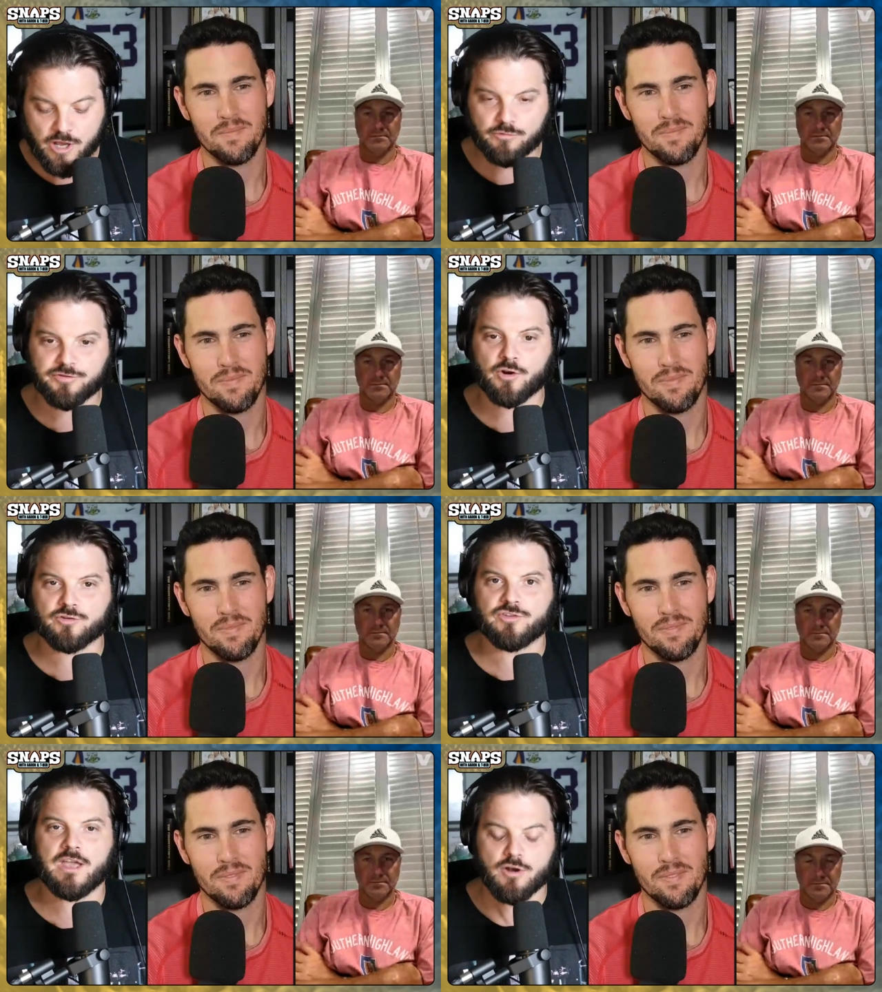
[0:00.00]

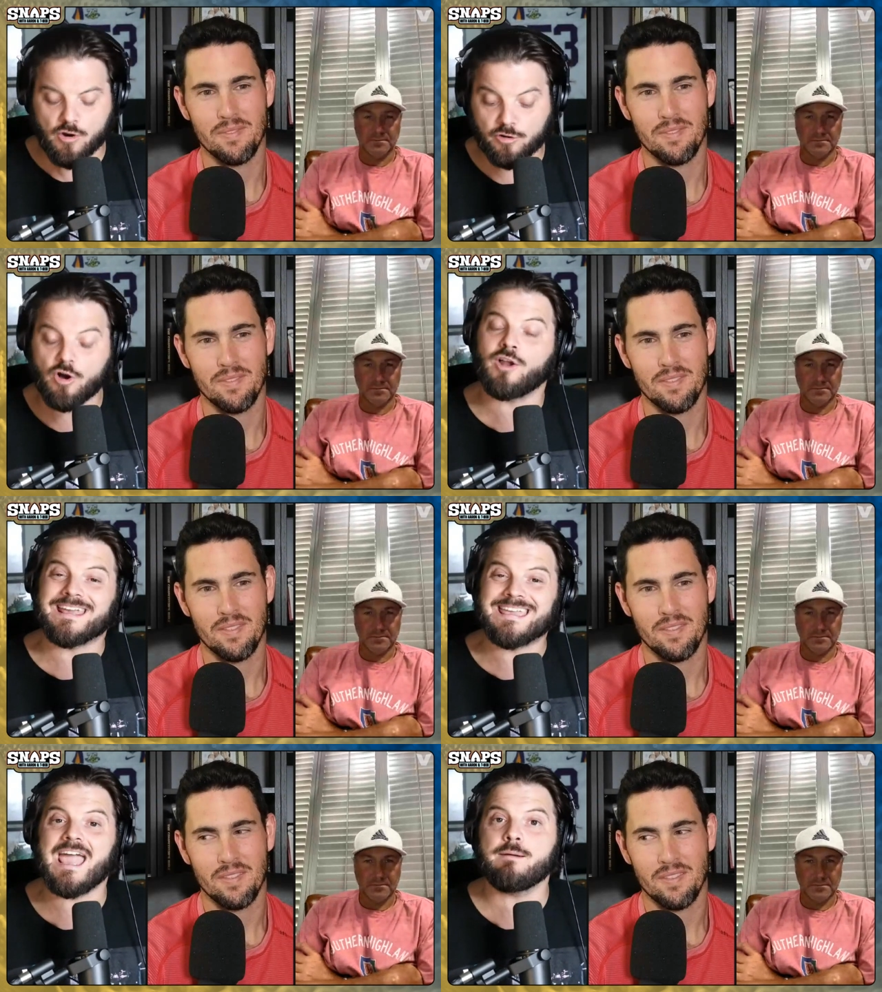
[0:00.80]
Speaker 1: Thursday. You know, you're calling a
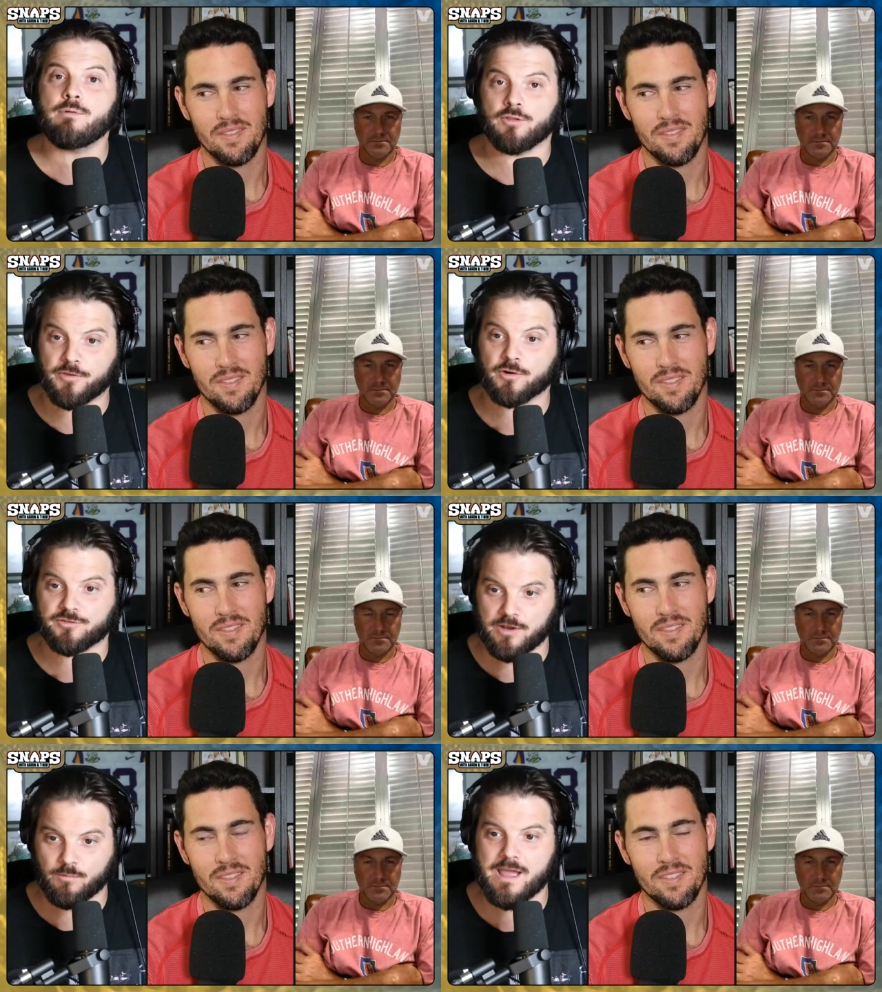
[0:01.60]
game on
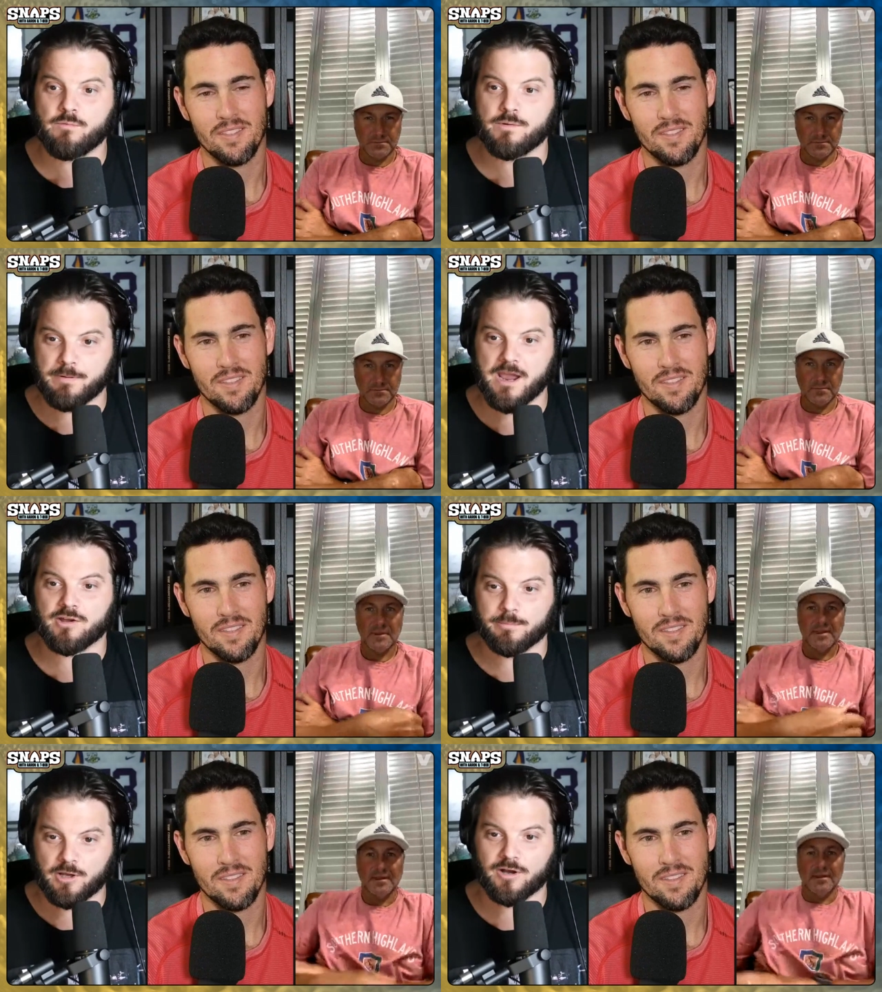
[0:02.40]
Thursday, right? With
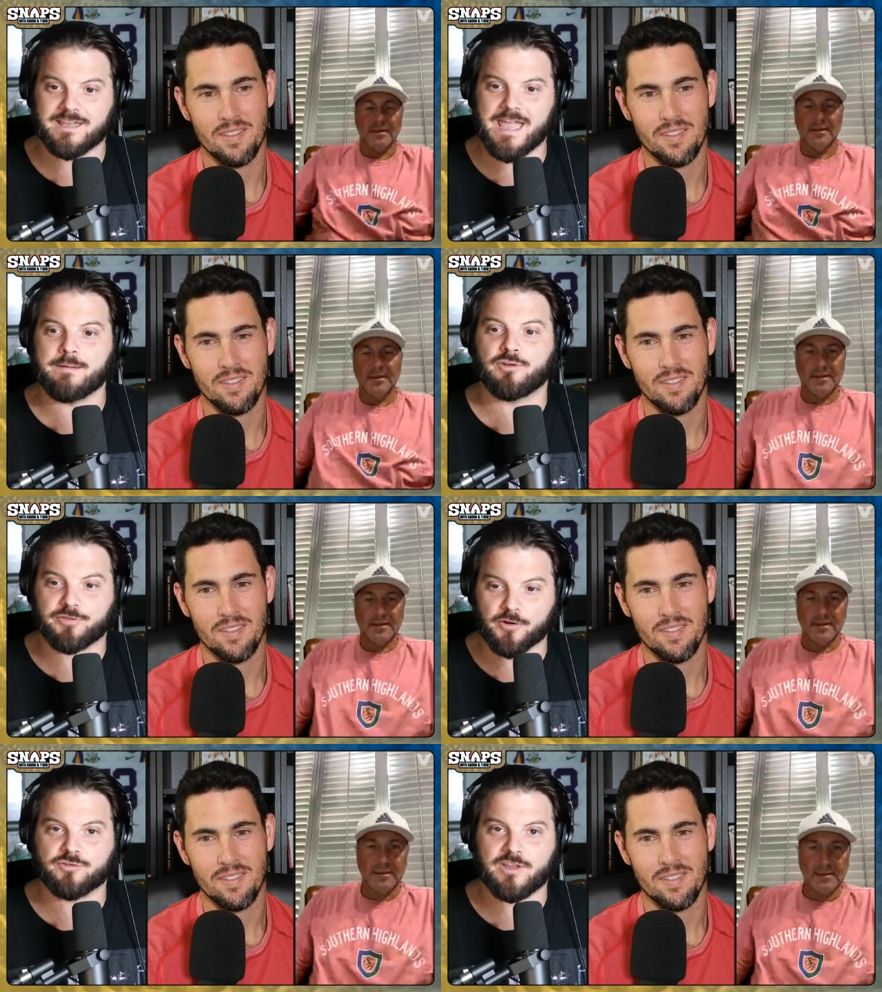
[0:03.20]
Barry, you'll be calling games on
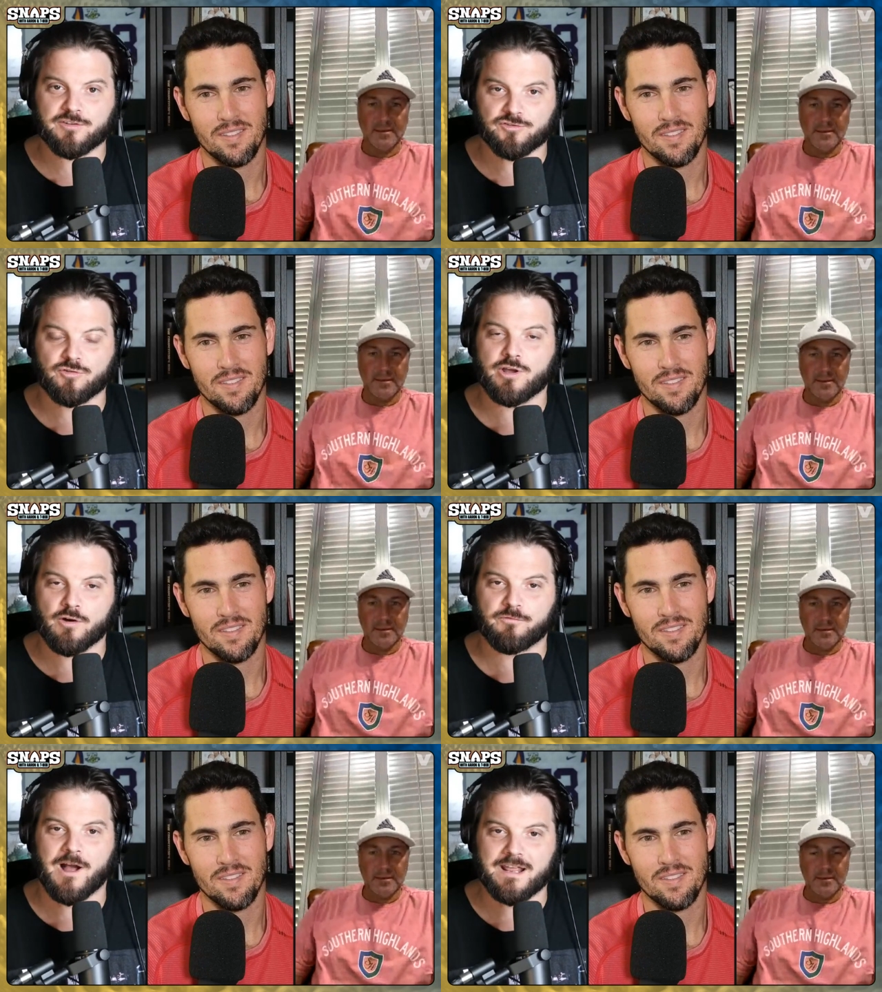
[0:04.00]
Thursday, studio
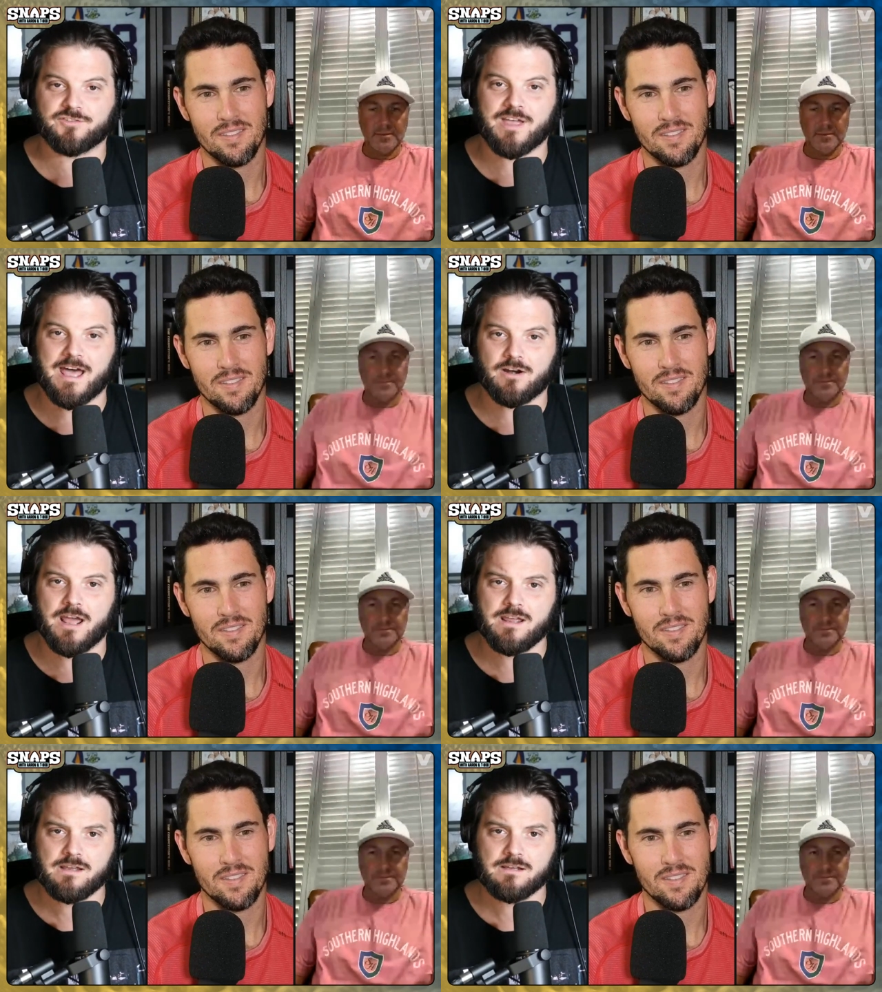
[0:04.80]
Friday,
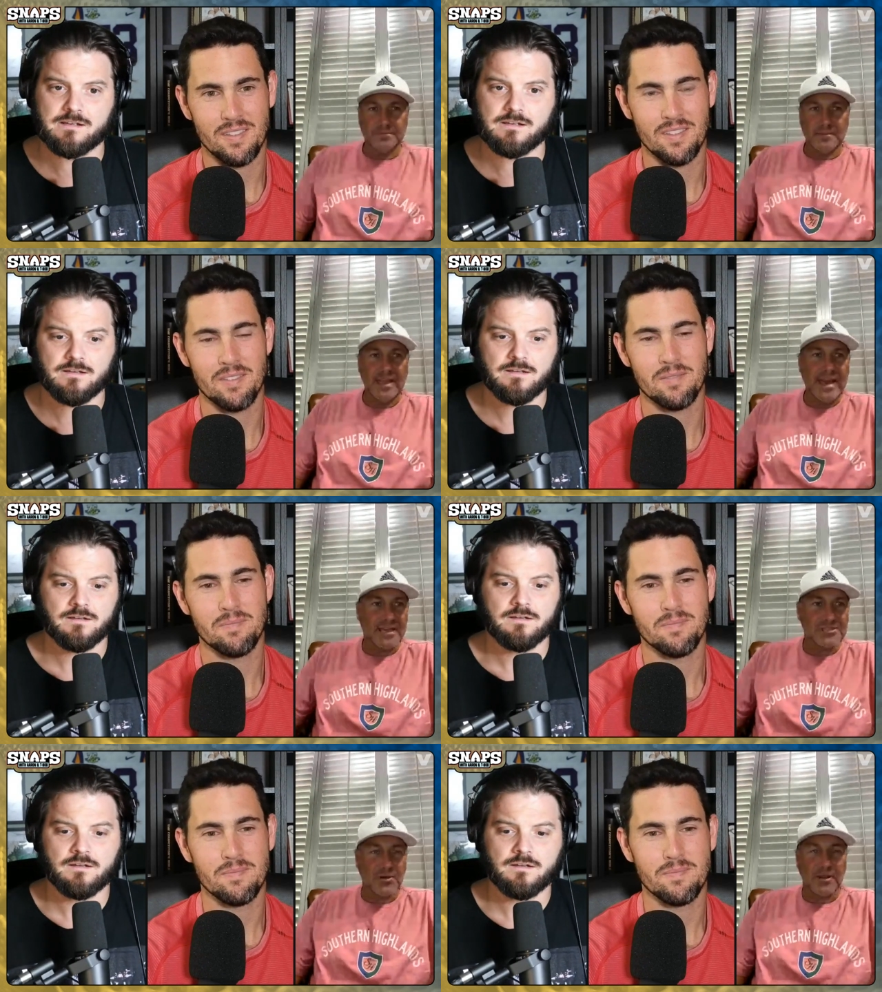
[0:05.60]
Saturday.
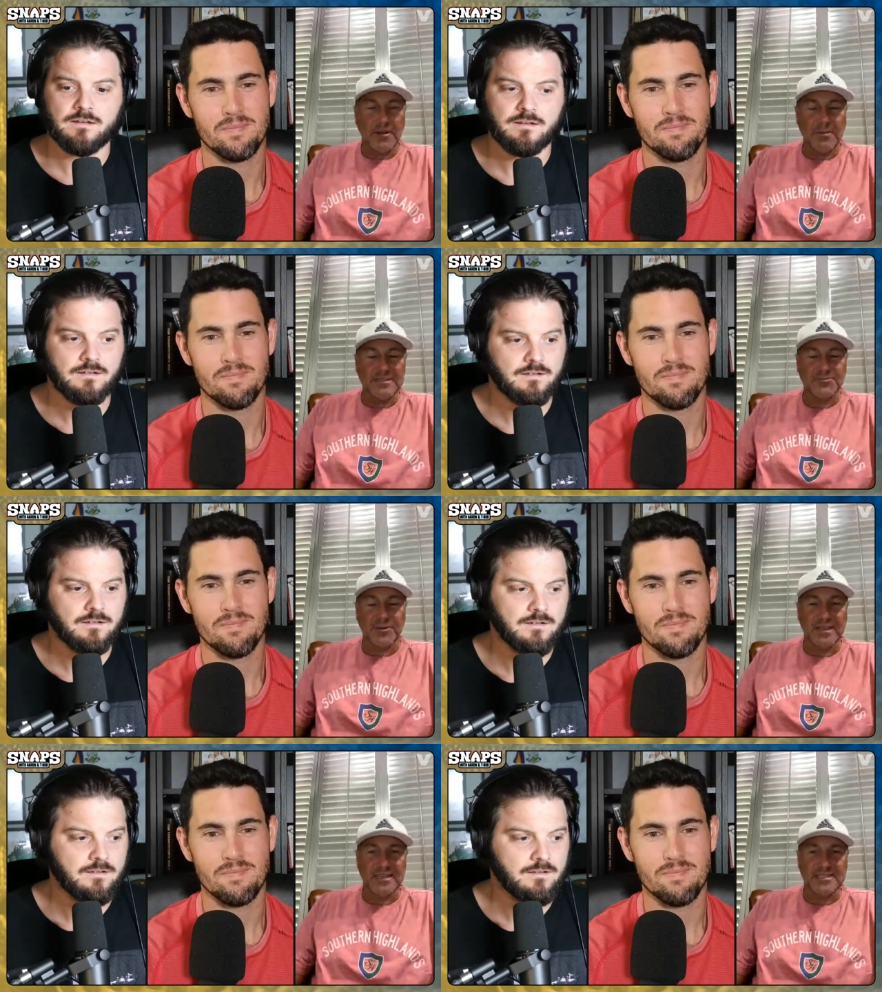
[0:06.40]
Speaker 2: Yeah, so it'll be
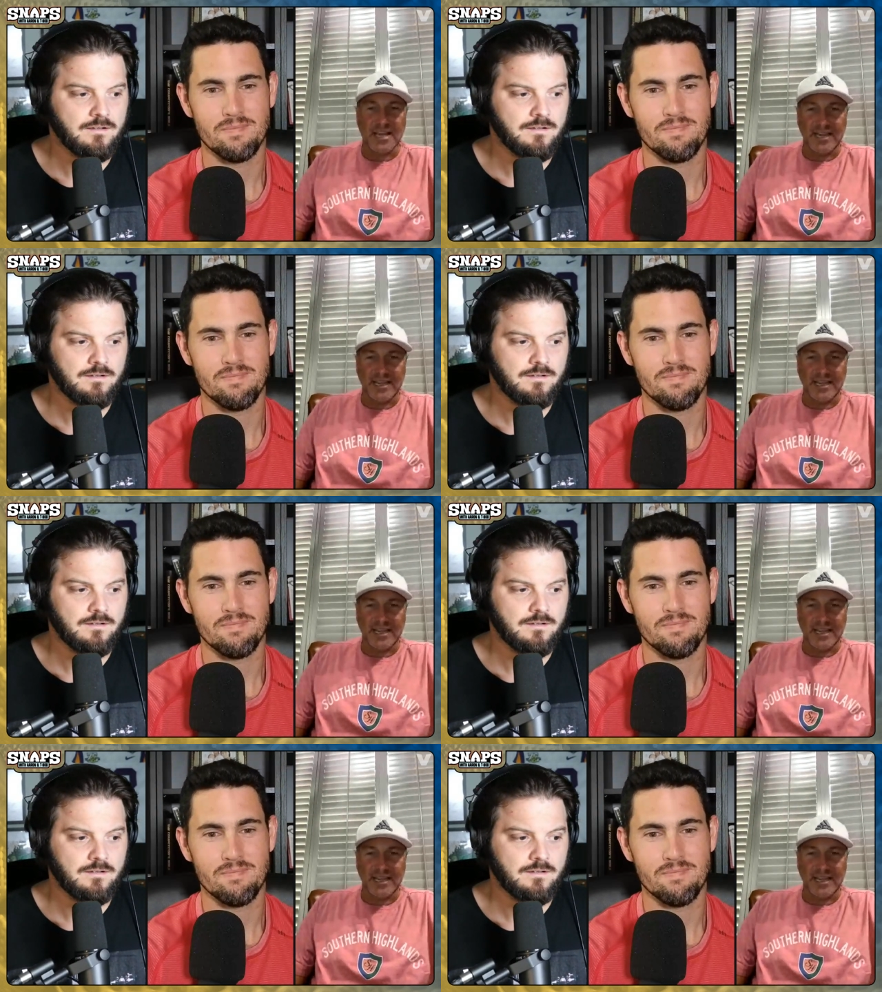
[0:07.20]
really exciting.